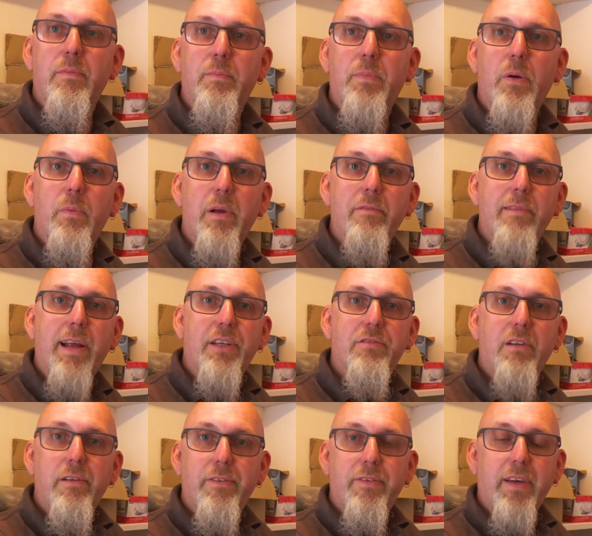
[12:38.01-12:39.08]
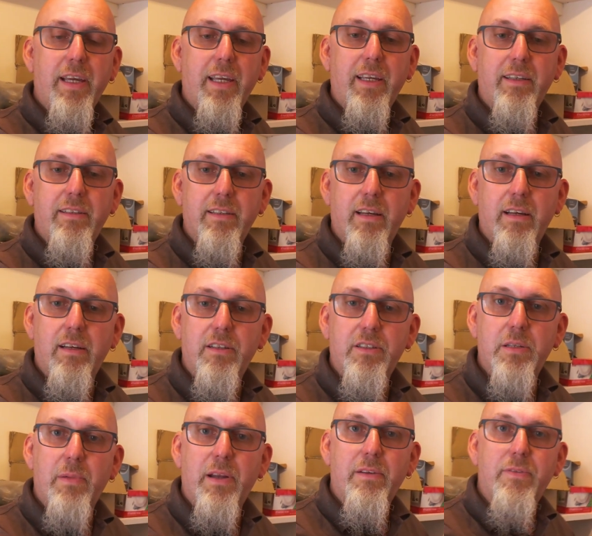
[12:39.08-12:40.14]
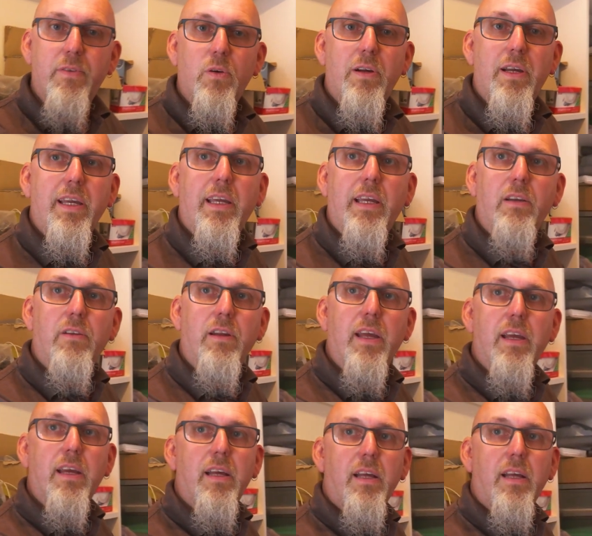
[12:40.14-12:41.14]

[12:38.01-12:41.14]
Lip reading: but we retrofitted some underfloor heating on it.